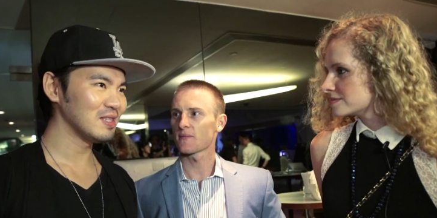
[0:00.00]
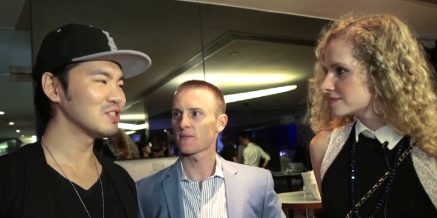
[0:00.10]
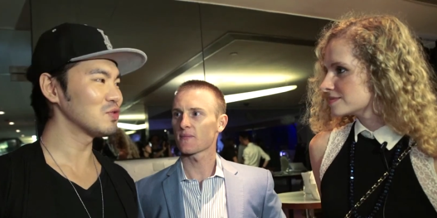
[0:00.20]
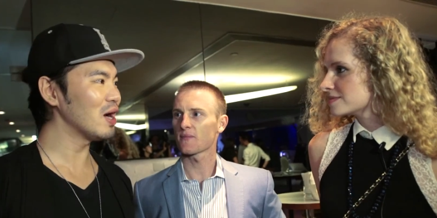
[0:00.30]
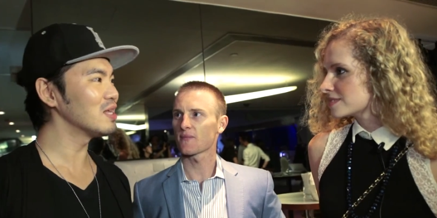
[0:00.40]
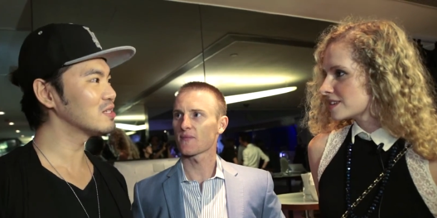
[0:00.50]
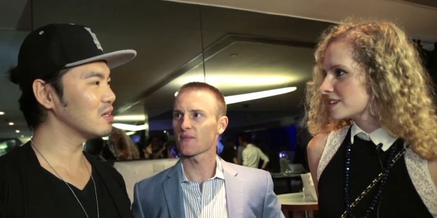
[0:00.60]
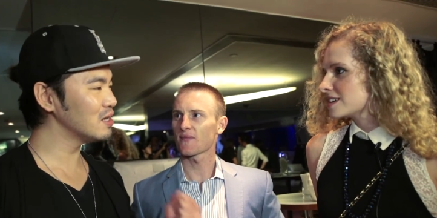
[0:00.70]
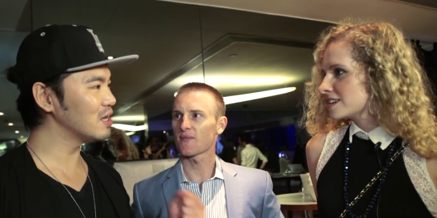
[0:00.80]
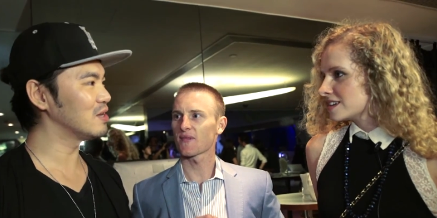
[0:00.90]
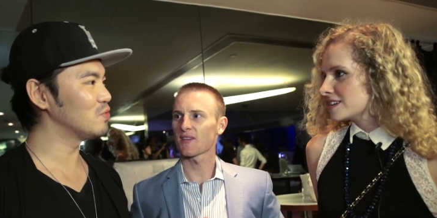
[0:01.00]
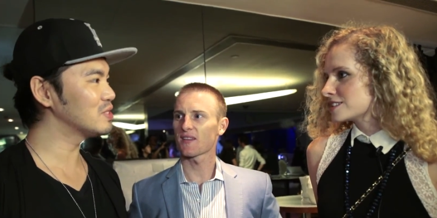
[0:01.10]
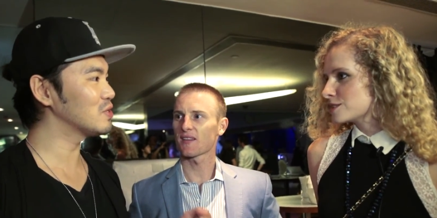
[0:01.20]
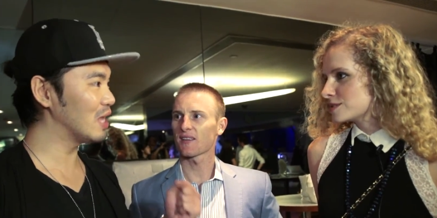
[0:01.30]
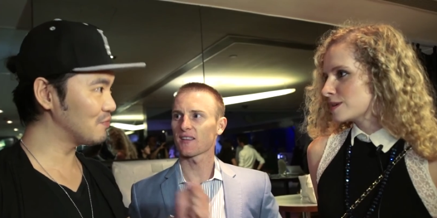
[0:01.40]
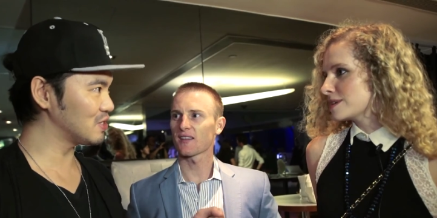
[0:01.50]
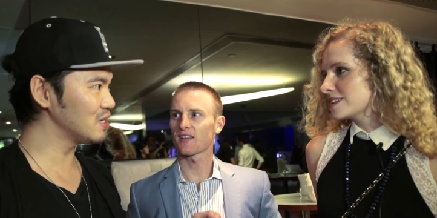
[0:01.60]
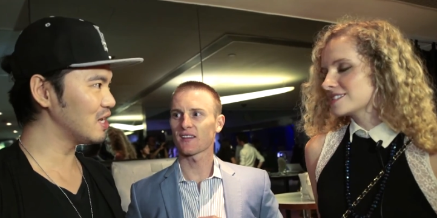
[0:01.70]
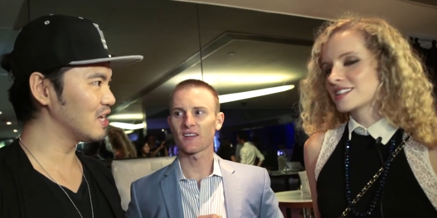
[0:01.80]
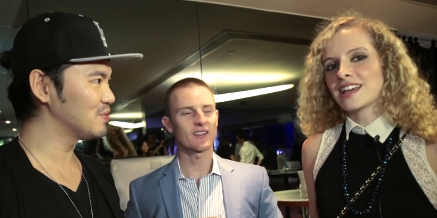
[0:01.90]
Speaker 1: That's right, Sunday.
Speaker 2: So, I
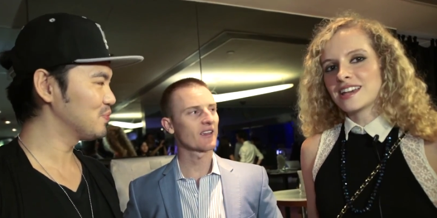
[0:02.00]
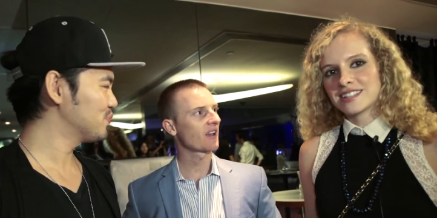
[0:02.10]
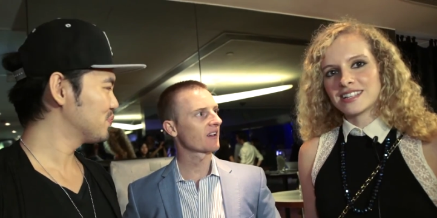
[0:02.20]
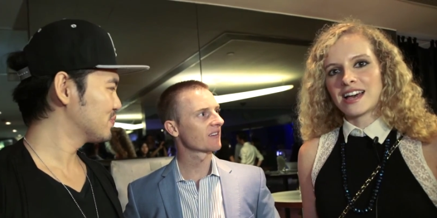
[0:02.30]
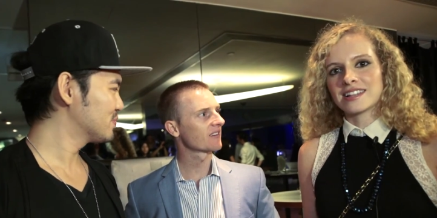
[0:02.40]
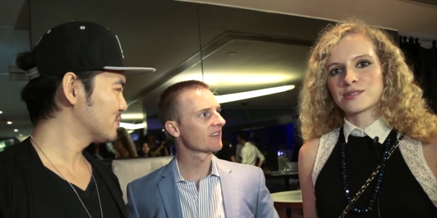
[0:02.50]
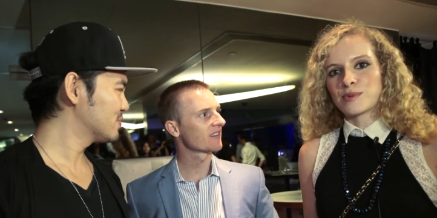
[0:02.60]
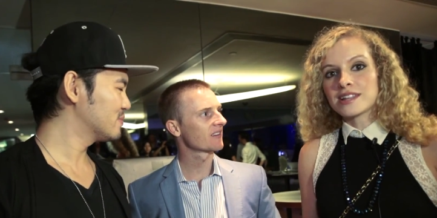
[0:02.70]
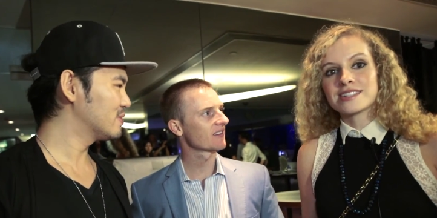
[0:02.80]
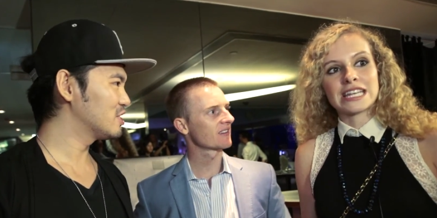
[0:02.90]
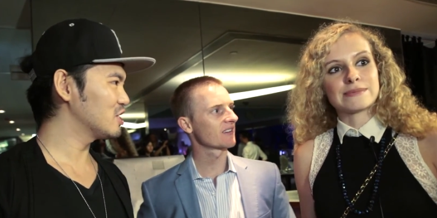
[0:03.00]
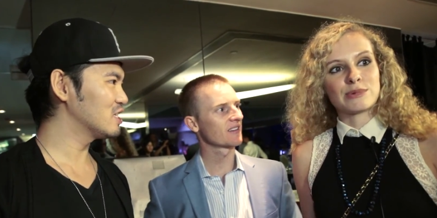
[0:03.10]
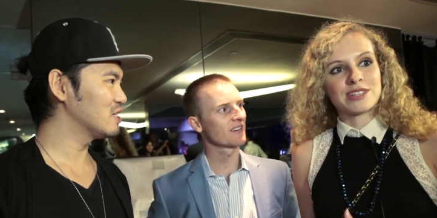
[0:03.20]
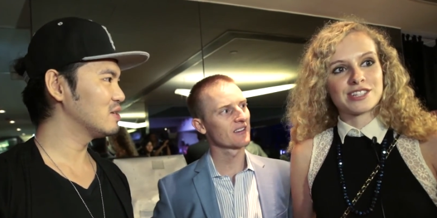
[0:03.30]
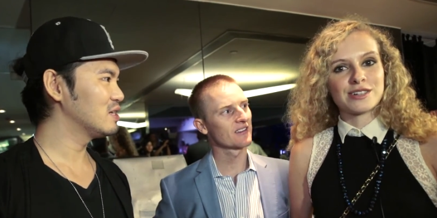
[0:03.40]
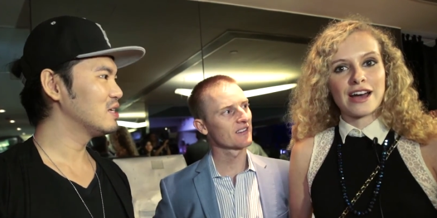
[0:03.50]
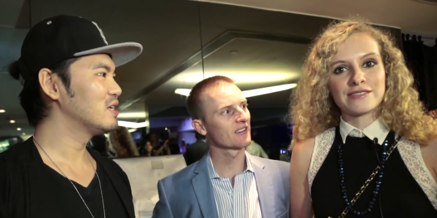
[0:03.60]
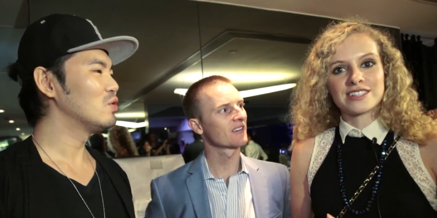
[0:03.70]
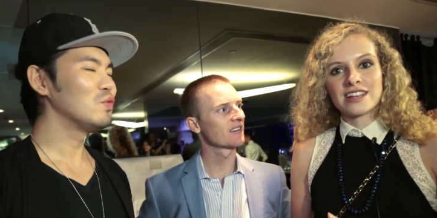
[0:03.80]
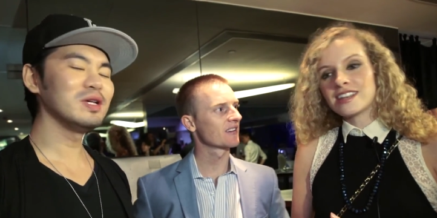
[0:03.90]
mean, Sunday. Today's the last Wednesday, but we still
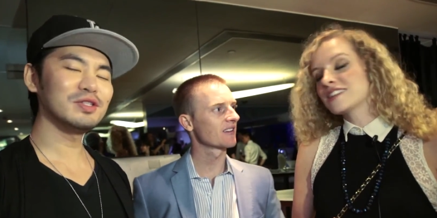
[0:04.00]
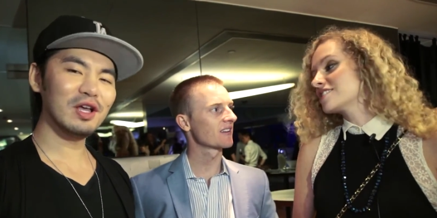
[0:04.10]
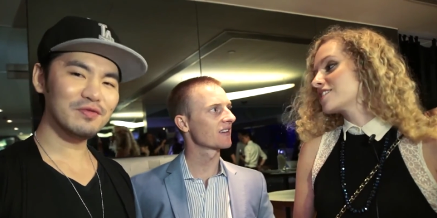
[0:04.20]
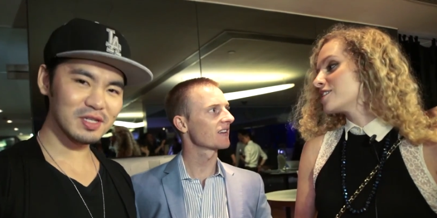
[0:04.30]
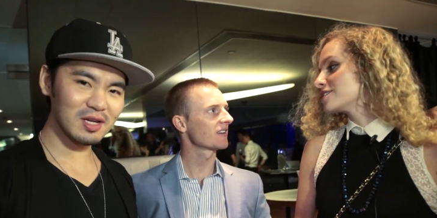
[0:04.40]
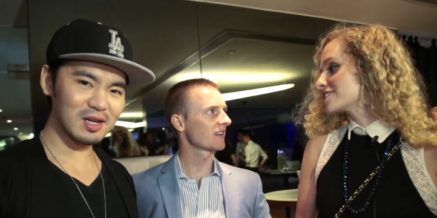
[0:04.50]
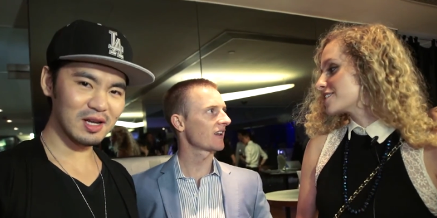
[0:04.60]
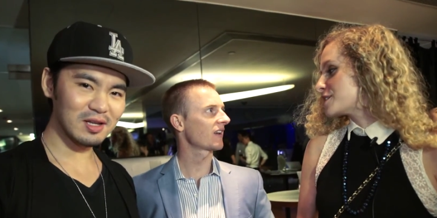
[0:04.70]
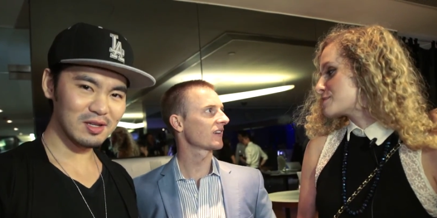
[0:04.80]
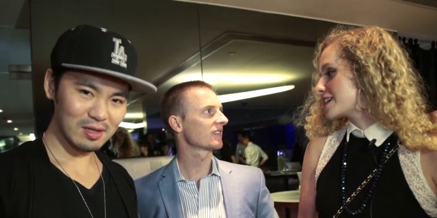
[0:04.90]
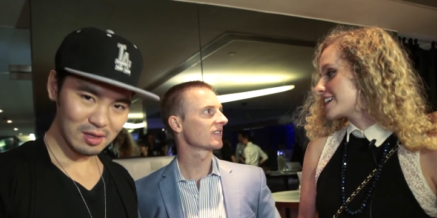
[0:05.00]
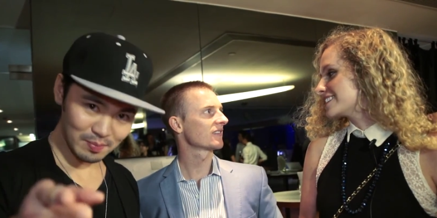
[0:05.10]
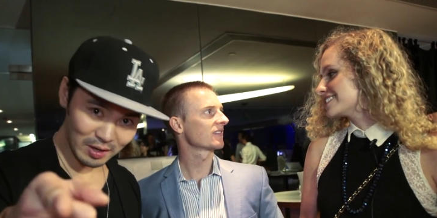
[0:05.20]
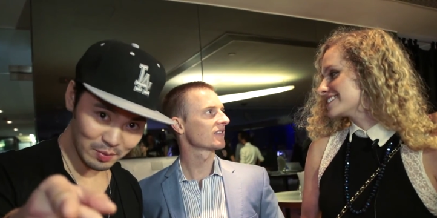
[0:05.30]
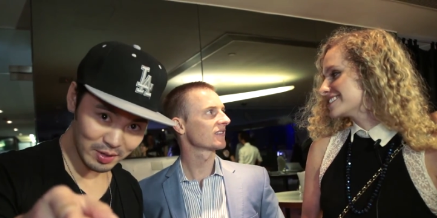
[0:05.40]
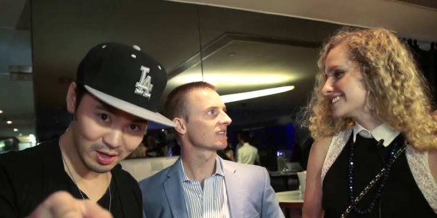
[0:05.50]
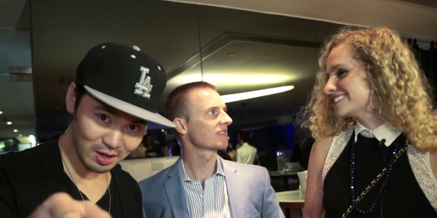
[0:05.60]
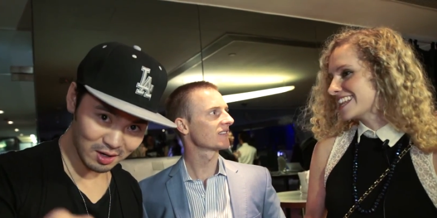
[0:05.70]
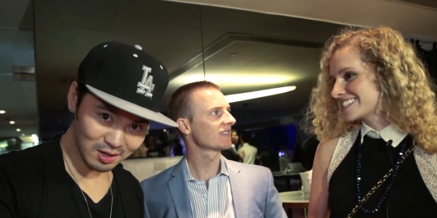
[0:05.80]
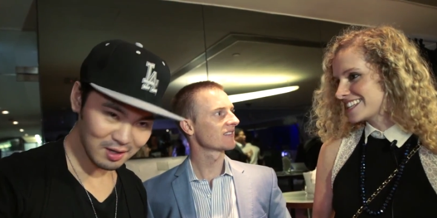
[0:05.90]
have a Sunday to go. So, I mean,
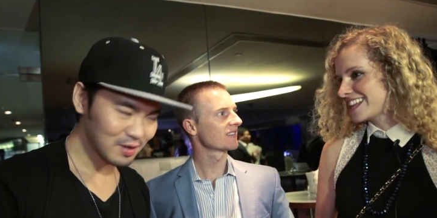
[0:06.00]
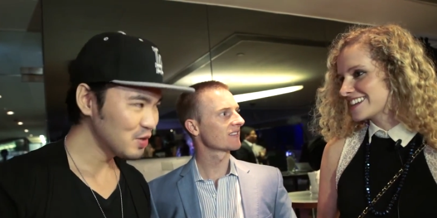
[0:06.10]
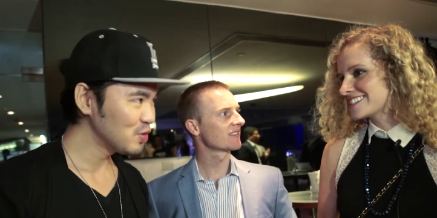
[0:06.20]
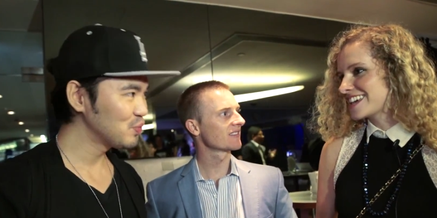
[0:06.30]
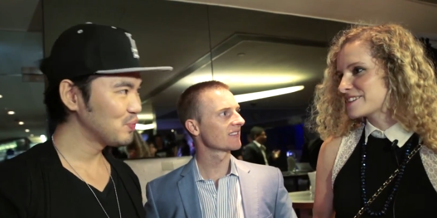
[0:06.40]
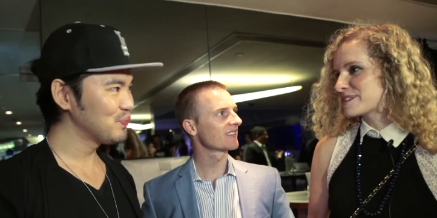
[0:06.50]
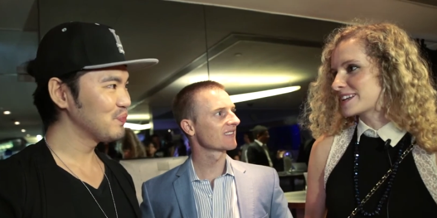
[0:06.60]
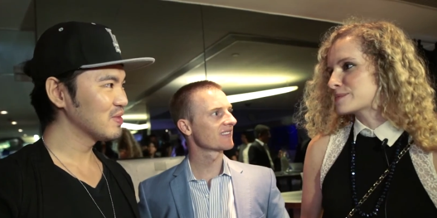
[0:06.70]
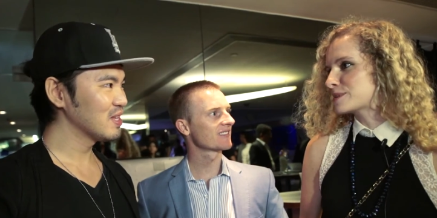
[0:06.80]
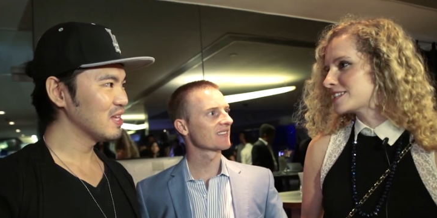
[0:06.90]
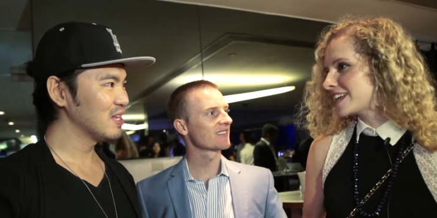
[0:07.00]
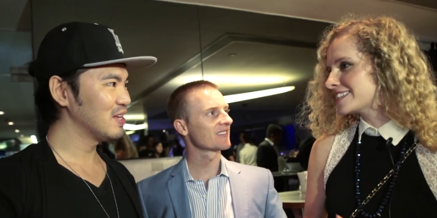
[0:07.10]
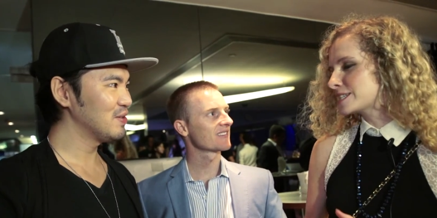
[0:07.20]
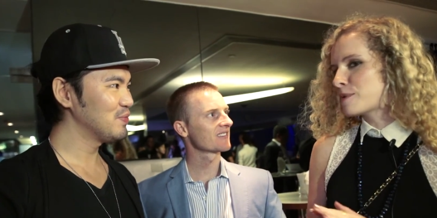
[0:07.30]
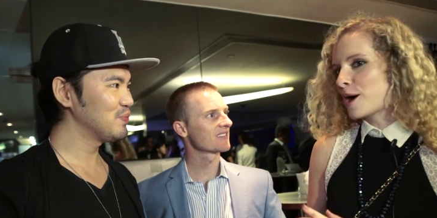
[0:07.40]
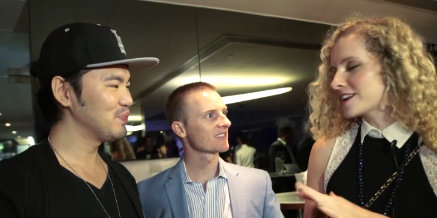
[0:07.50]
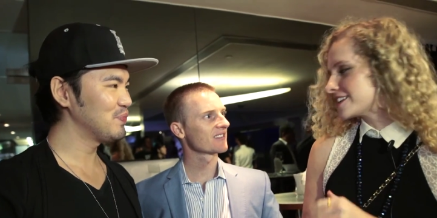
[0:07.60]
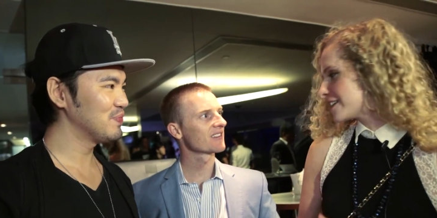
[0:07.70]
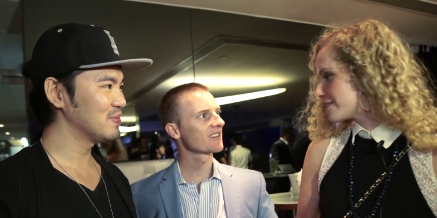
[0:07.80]
that's the last day, really. But today's the party day,